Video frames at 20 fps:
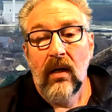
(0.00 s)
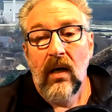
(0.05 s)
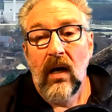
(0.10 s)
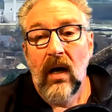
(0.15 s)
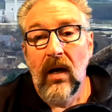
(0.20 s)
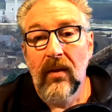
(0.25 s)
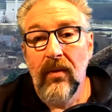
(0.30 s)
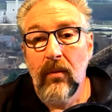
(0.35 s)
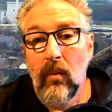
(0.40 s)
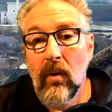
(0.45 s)

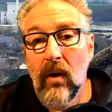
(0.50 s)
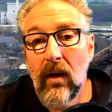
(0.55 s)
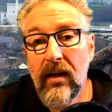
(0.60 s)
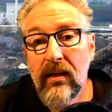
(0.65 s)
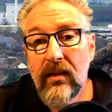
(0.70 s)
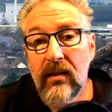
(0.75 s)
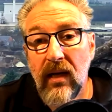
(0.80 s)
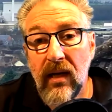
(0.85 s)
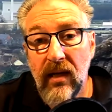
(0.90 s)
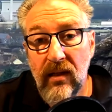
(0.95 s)

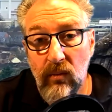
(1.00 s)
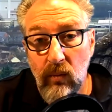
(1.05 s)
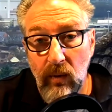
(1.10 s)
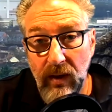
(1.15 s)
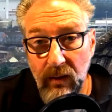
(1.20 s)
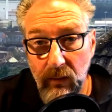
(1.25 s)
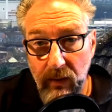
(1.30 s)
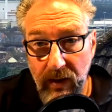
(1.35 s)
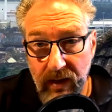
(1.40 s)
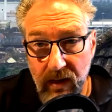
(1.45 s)
Otherwise, as
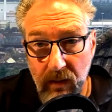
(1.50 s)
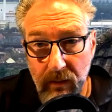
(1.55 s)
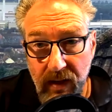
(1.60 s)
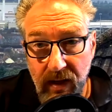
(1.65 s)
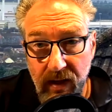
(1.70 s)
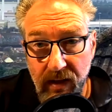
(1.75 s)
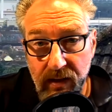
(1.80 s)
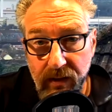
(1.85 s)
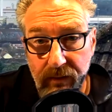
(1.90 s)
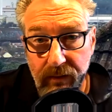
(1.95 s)
we
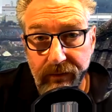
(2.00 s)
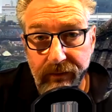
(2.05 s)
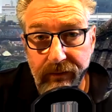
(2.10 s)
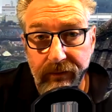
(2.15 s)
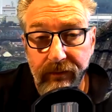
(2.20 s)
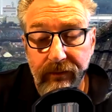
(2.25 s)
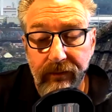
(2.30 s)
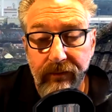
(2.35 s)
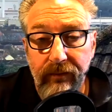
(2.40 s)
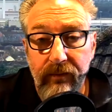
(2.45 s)
recommend,
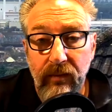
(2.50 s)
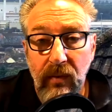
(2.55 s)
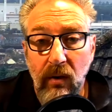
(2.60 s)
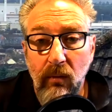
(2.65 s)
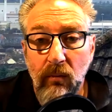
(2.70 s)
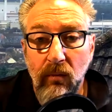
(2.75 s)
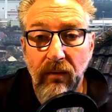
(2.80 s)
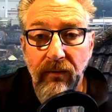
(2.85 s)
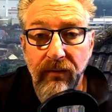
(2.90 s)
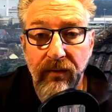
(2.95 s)

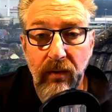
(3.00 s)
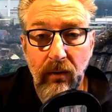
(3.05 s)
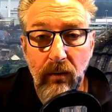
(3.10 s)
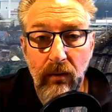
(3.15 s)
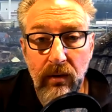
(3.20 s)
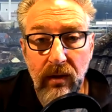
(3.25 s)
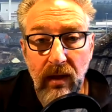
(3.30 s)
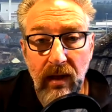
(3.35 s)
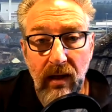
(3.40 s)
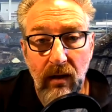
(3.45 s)

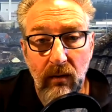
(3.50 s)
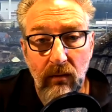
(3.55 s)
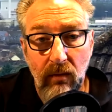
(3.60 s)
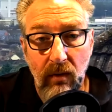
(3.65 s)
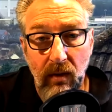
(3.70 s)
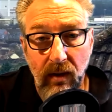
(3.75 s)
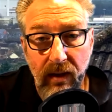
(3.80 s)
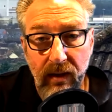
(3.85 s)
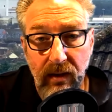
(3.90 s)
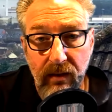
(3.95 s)
refuse
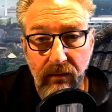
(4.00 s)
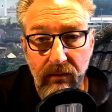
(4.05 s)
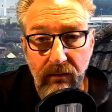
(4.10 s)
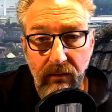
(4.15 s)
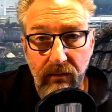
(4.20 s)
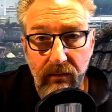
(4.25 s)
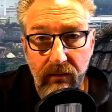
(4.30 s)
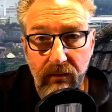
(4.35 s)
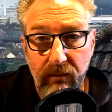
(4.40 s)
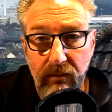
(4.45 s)
outright.
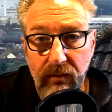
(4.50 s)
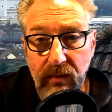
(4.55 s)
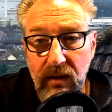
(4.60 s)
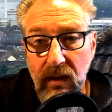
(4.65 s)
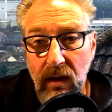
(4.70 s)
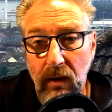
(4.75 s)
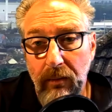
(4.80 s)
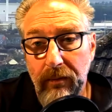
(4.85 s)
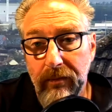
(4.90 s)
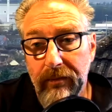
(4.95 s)

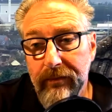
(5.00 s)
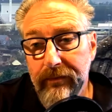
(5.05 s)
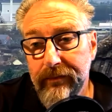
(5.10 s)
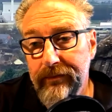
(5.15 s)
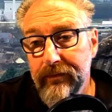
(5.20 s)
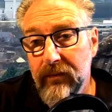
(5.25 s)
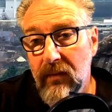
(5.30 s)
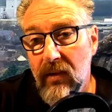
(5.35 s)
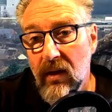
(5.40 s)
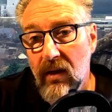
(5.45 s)
So,
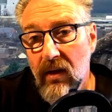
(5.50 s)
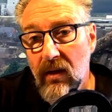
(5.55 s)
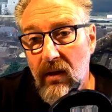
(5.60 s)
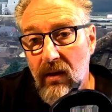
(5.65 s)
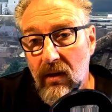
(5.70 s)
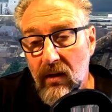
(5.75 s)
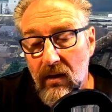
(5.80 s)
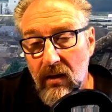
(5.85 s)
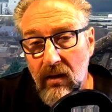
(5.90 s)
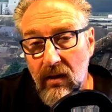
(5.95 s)

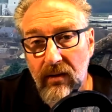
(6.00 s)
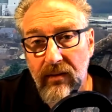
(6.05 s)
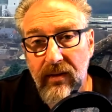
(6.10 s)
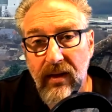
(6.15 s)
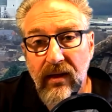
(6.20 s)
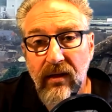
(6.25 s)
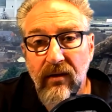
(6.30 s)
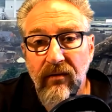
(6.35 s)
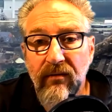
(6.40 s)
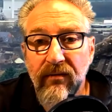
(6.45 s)

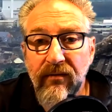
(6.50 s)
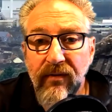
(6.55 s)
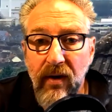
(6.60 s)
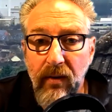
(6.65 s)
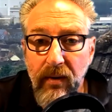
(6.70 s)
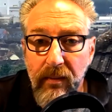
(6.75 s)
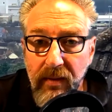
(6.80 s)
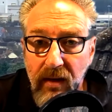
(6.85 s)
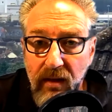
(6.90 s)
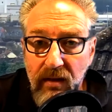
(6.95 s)
thank you
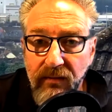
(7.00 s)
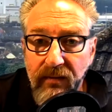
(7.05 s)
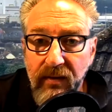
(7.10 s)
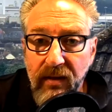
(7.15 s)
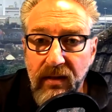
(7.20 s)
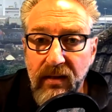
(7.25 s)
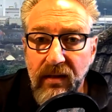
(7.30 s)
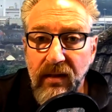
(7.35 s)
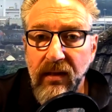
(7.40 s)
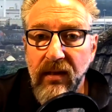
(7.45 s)
very much for
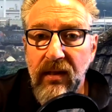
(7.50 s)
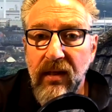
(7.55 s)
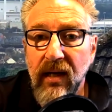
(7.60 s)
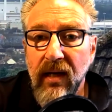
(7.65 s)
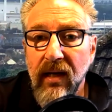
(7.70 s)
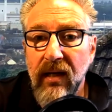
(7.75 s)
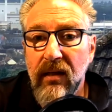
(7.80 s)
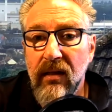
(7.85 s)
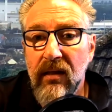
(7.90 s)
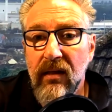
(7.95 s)
listening
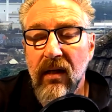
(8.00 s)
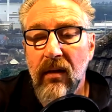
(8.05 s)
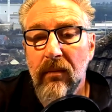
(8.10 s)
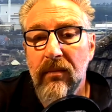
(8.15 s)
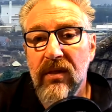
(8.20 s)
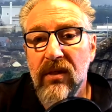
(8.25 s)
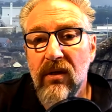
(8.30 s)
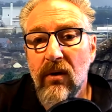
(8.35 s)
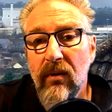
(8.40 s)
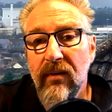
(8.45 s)
today, and I'm
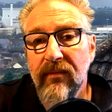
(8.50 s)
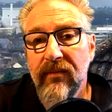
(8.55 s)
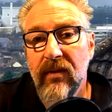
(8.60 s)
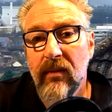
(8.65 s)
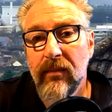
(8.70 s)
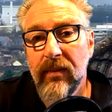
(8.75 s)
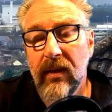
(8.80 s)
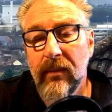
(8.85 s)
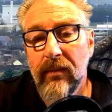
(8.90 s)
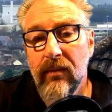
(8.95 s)
sorry for the
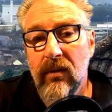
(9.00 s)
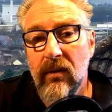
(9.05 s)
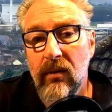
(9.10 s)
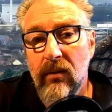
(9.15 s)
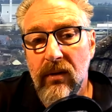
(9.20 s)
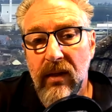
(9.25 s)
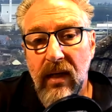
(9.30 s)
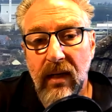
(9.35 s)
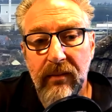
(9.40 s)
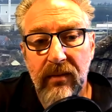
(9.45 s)
people whose
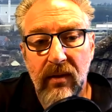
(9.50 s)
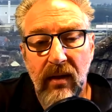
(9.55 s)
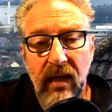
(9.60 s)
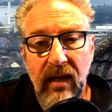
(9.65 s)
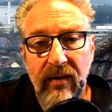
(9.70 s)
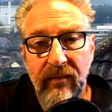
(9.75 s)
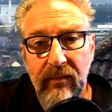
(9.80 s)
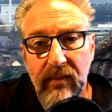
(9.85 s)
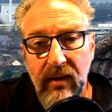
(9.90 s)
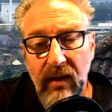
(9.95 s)
names I
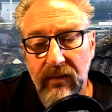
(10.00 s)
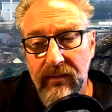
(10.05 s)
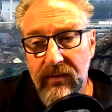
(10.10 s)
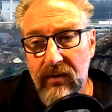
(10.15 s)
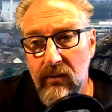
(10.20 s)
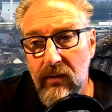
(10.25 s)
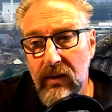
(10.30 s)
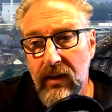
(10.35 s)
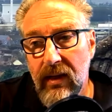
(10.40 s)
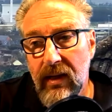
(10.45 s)
haven't been able to
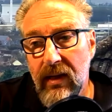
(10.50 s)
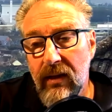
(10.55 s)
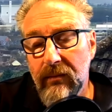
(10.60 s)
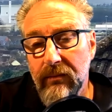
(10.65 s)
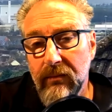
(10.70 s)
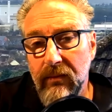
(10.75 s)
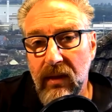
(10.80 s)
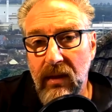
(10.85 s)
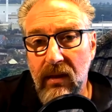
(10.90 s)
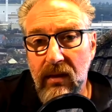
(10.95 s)
read out
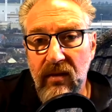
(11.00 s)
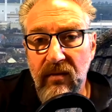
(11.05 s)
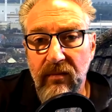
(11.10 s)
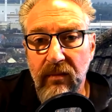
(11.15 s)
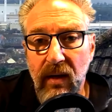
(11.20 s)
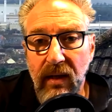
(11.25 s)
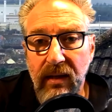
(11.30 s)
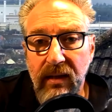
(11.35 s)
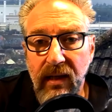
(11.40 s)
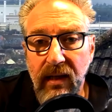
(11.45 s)
because of
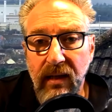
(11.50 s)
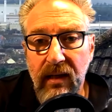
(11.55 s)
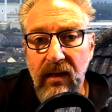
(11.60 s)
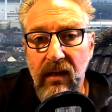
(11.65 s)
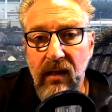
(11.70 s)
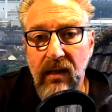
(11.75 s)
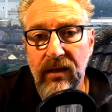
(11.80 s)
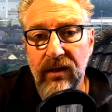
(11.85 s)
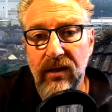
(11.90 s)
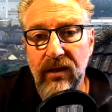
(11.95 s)
my
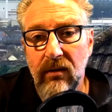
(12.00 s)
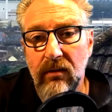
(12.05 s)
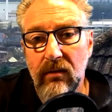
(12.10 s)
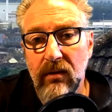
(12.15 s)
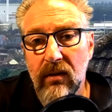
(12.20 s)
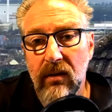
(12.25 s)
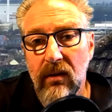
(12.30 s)
technical issues.